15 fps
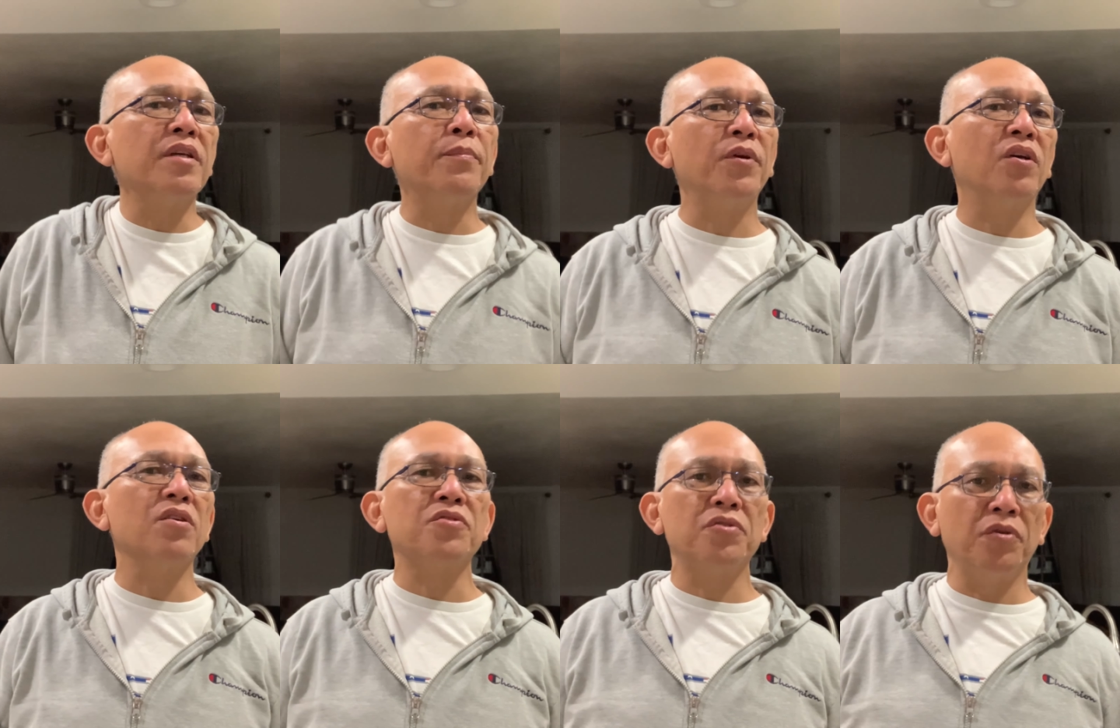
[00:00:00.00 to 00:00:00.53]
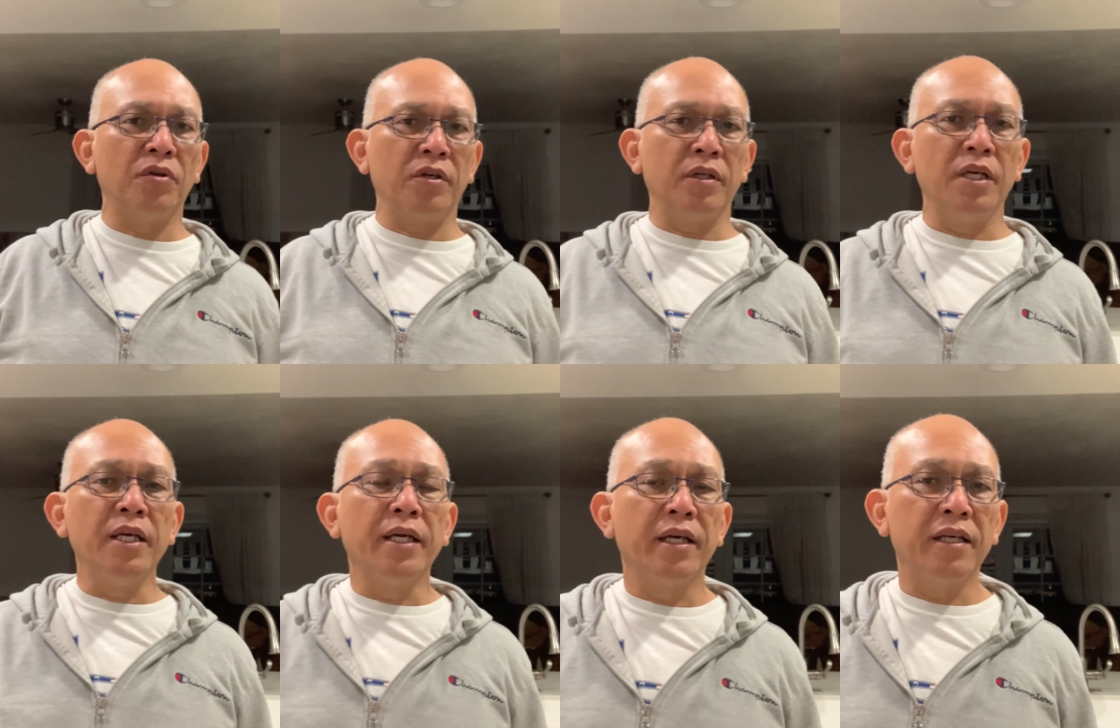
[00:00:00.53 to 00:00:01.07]
because you don't,
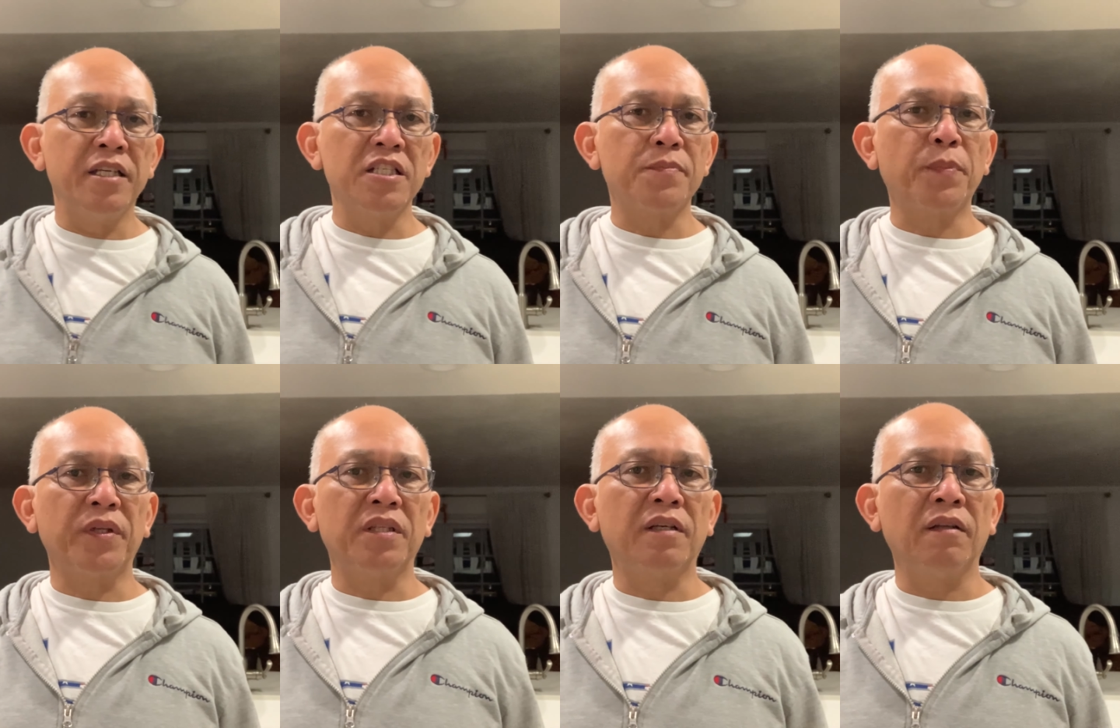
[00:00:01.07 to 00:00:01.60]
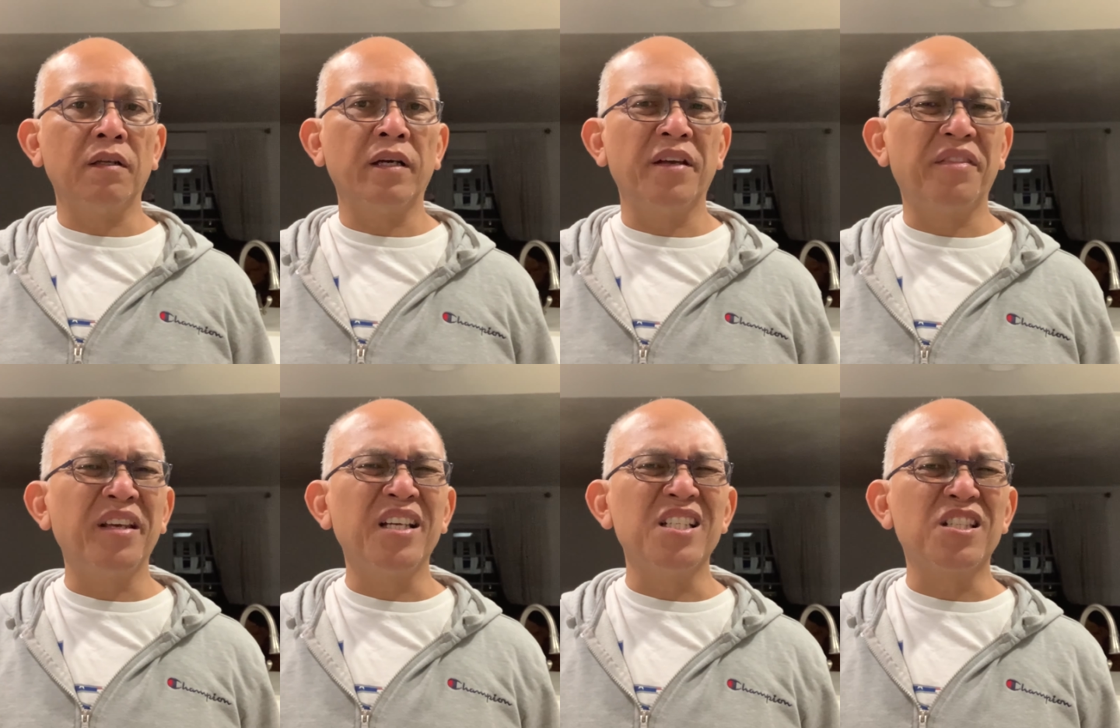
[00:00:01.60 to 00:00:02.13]
in this particular, I
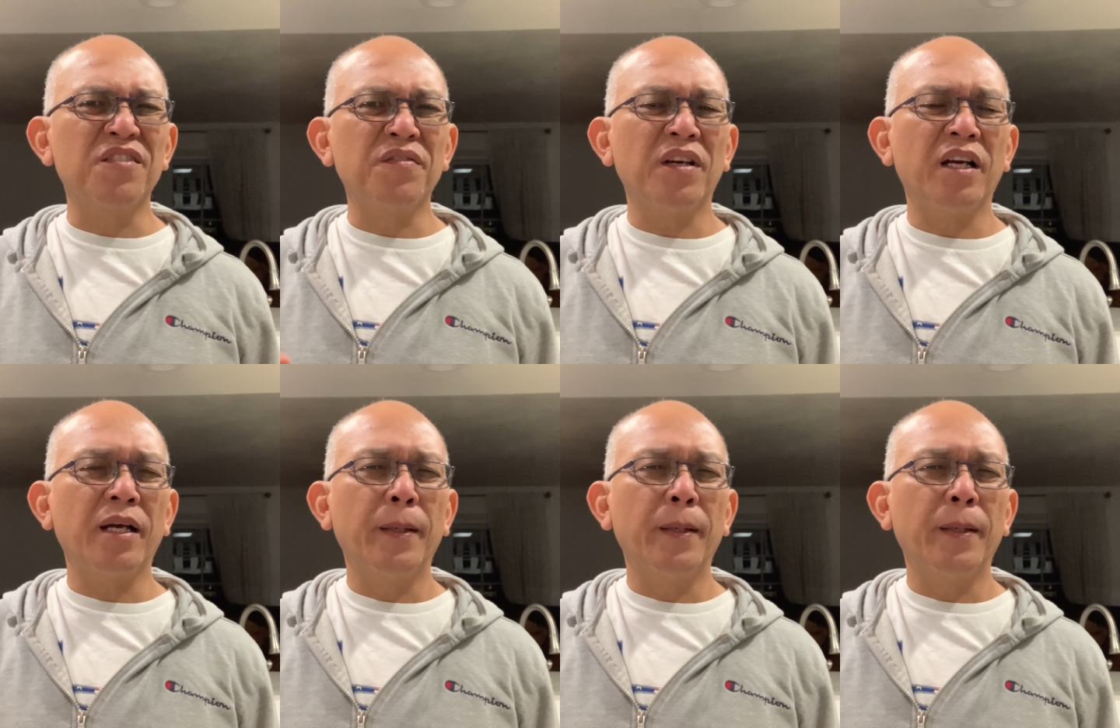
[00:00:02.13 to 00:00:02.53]
think it's